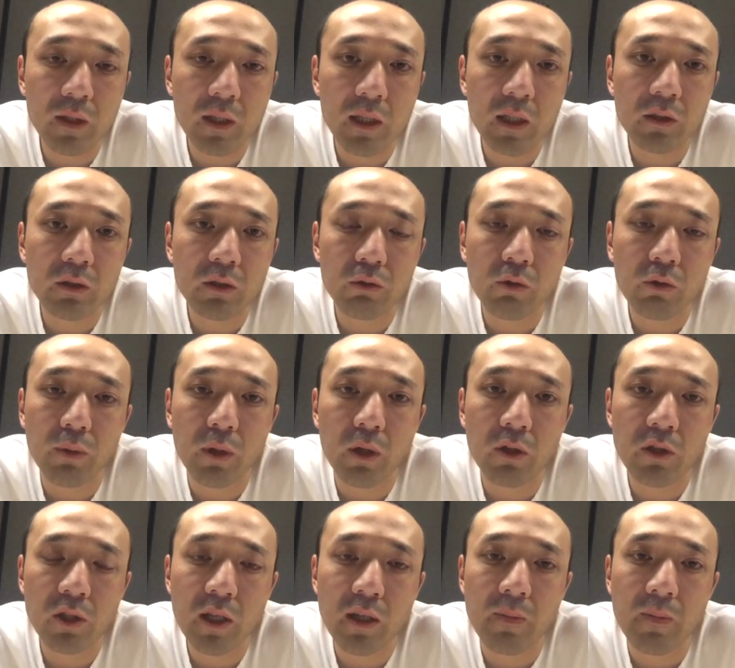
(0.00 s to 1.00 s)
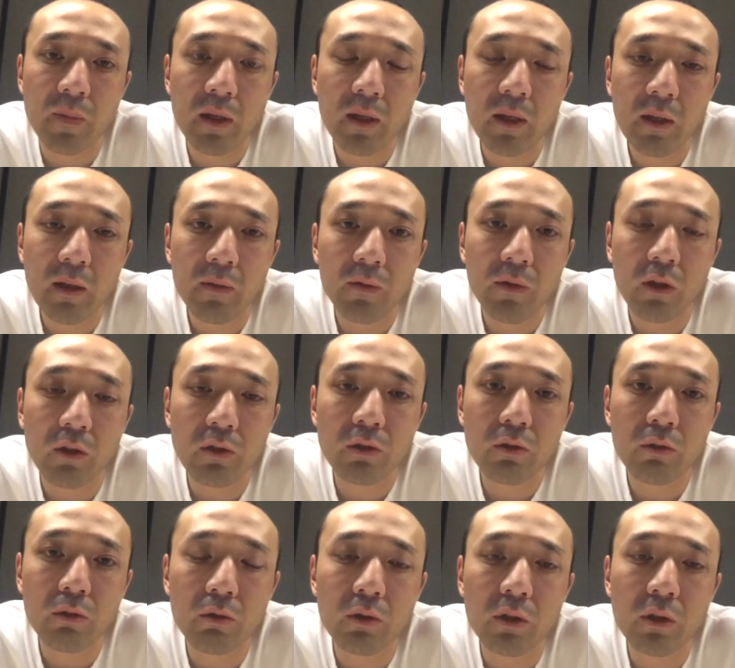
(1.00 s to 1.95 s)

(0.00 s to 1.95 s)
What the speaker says: is through blockchain, not through